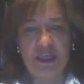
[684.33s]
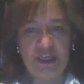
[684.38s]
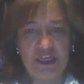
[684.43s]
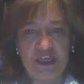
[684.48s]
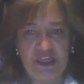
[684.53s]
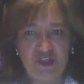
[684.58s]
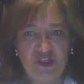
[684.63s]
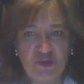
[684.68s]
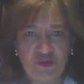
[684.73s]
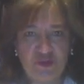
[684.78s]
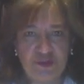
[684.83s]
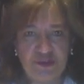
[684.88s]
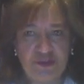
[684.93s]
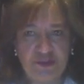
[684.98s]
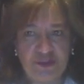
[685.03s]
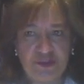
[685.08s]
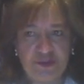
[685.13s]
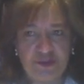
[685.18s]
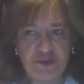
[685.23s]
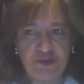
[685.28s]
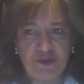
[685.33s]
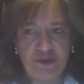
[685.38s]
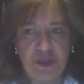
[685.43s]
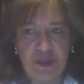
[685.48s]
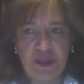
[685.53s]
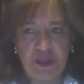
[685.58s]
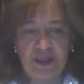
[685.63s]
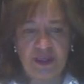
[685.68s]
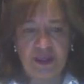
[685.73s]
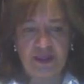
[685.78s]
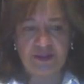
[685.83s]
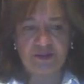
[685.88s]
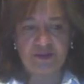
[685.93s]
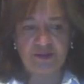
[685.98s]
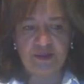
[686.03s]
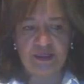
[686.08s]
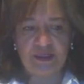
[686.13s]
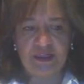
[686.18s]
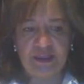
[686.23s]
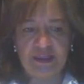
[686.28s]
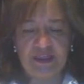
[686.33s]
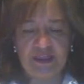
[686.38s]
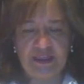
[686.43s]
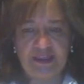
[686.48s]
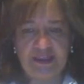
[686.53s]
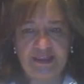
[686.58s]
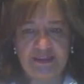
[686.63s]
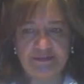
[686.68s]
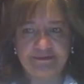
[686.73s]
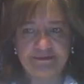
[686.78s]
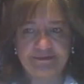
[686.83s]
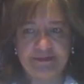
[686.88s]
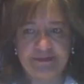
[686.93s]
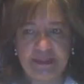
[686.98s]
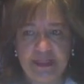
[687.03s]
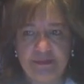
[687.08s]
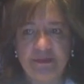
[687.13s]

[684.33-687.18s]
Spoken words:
in order to actually